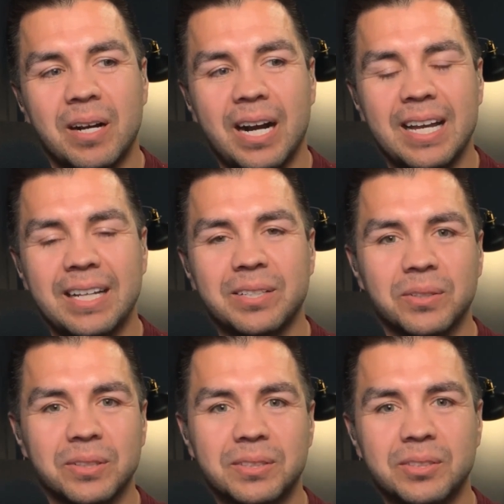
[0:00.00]
I had to
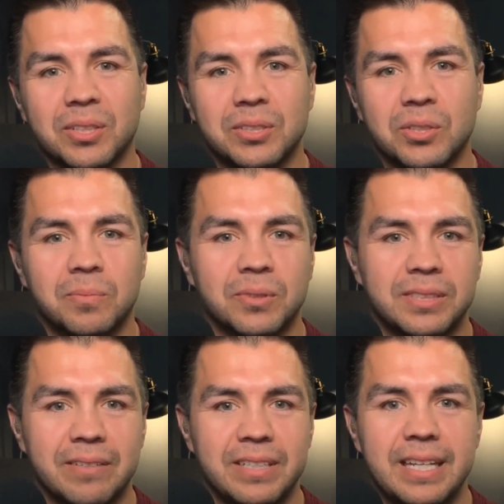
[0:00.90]
go to church
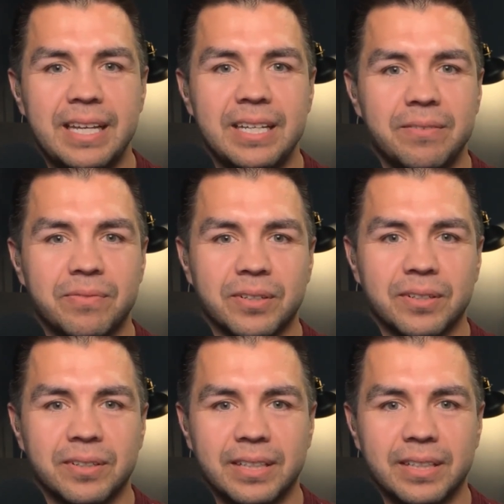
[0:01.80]
almost every day for